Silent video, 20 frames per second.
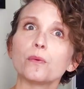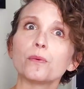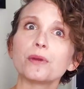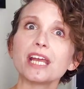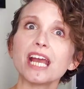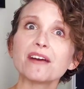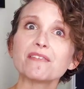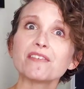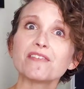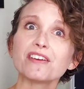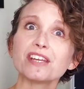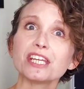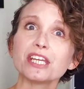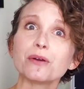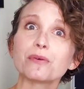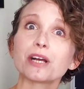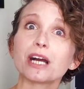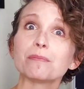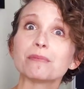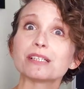We have a
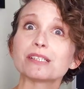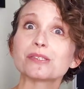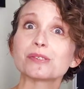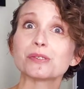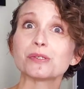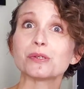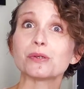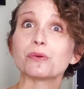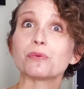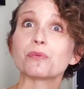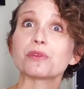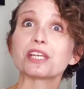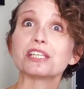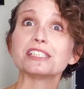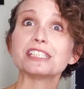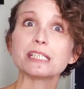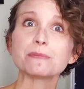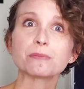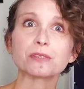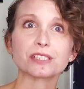video coming soon with a
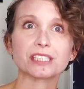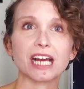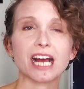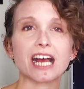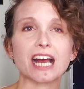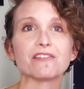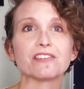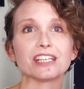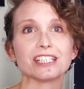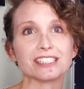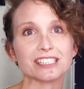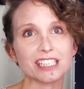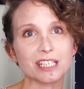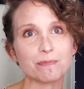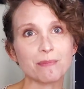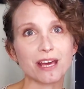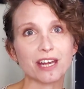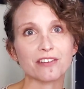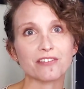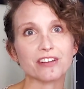deeper dive into the
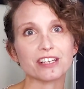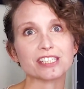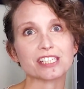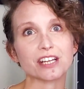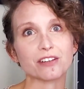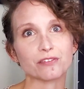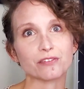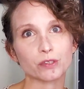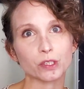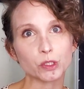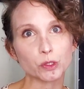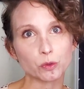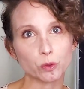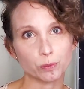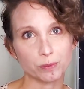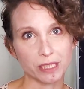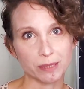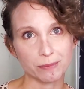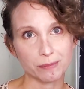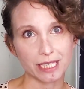benefits of virtual
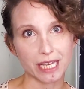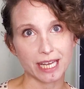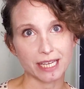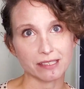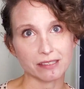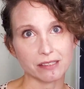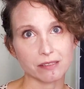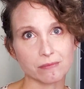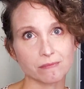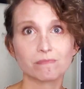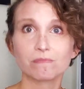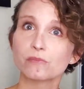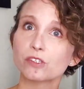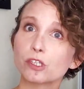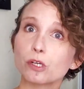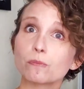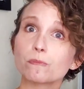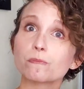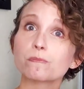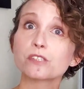PPAs,
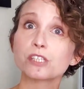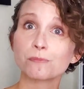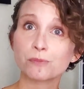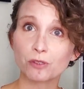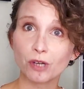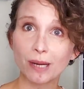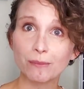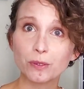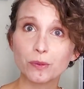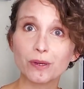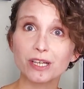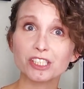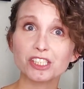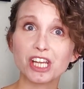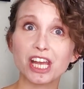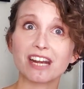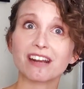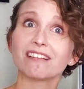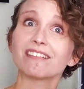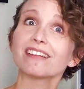so subscribe to our
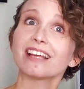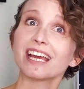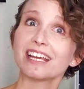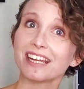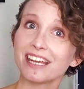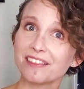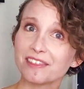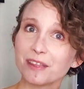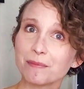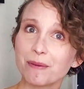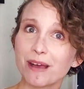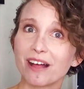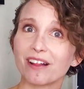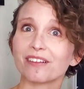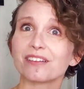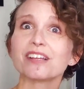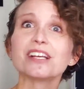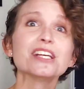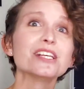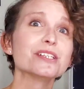channel and hit the bell
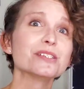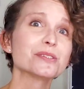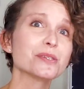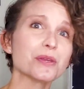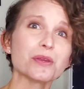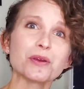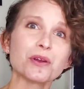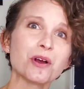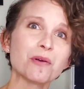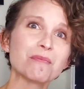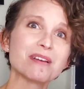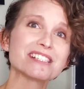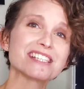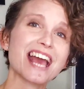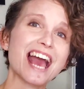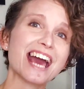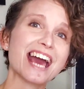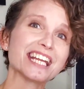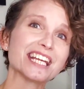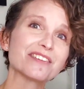so you don't miss
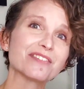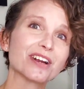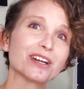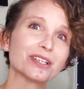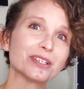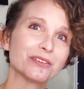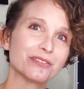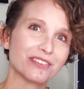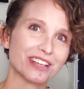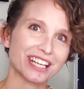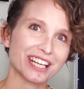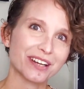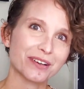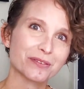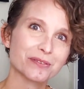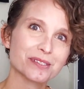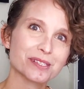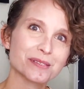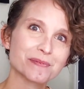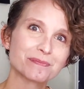any of our new
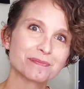videos.